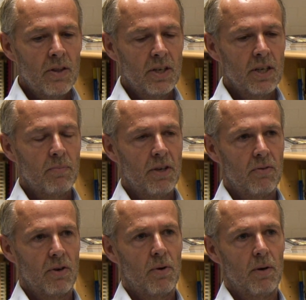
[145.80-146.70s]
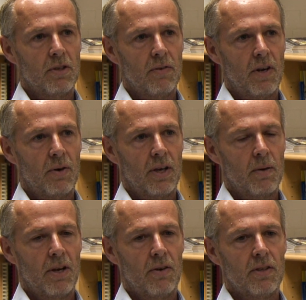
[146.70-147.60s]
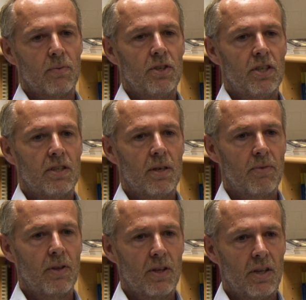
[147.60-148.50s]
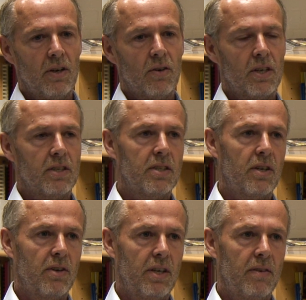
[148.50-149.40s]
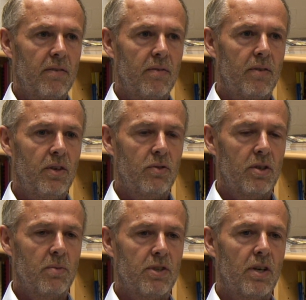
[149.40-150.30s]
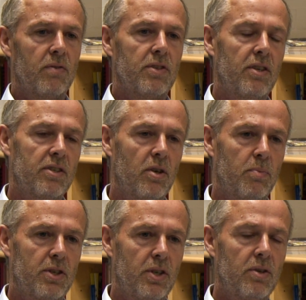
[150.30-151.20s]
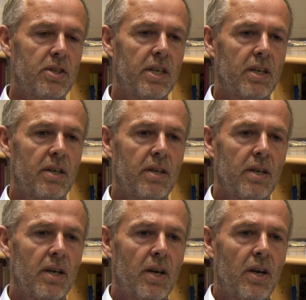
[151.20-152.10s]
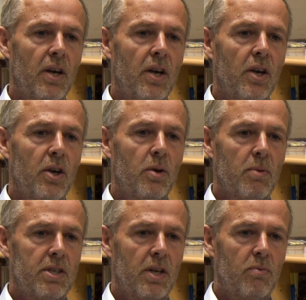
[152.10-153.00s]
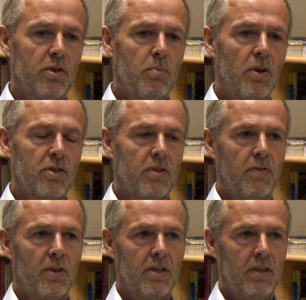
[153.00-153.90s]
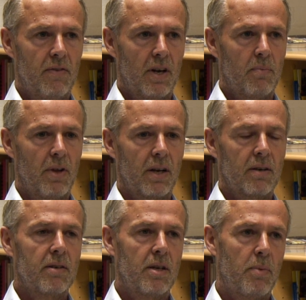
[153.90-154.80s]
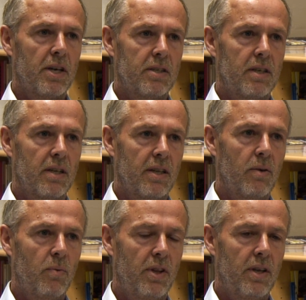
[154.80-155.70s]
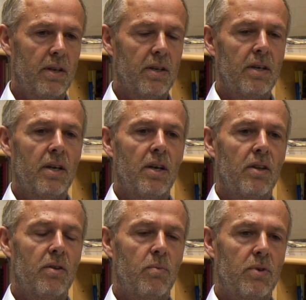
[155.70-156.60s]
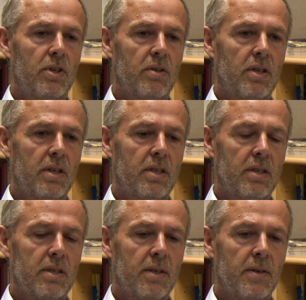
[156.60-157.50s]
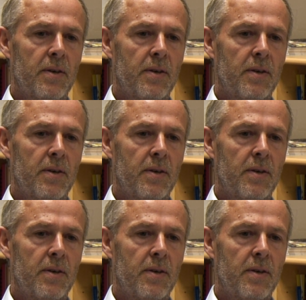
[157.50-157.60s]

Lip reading: that does meet the requirements of low-income areas, which is something that they're not necessarily used to themselves. So there's an opportunity in a humanitarian response to further develop that capacity, I think, within the water utilities.